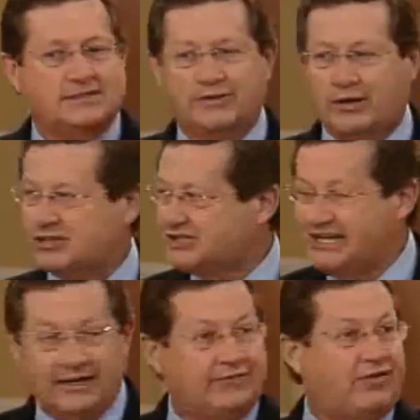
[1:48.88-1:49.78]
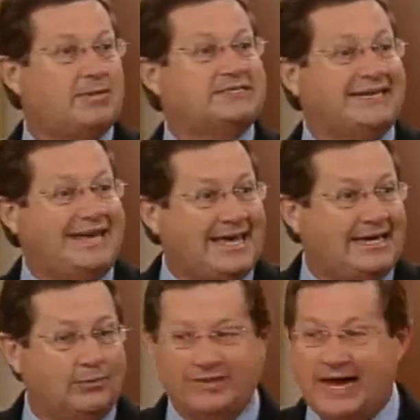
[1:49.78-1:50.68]
And so they're stealing from us
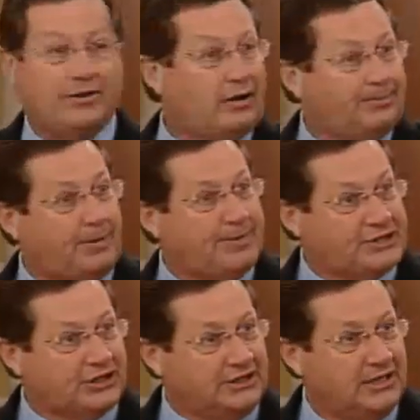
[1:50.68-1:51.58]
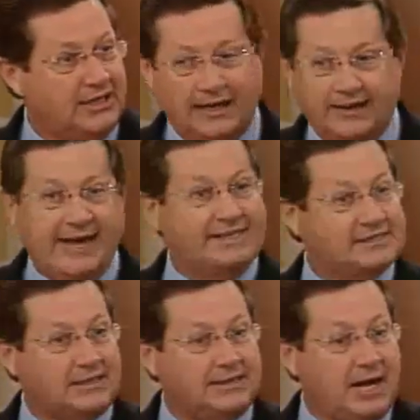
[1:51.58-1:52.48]
again without our permission. And
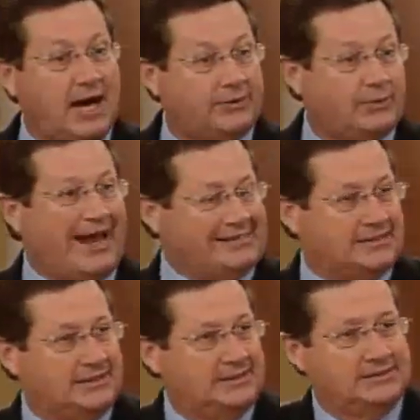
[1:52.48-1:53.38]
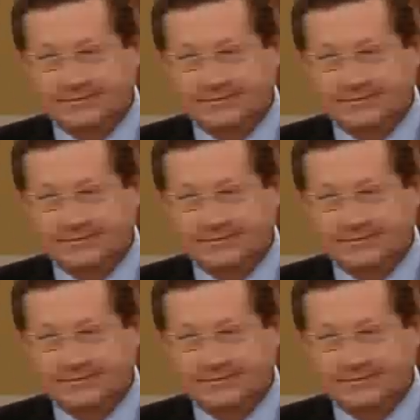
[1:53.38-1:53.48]
that's not right.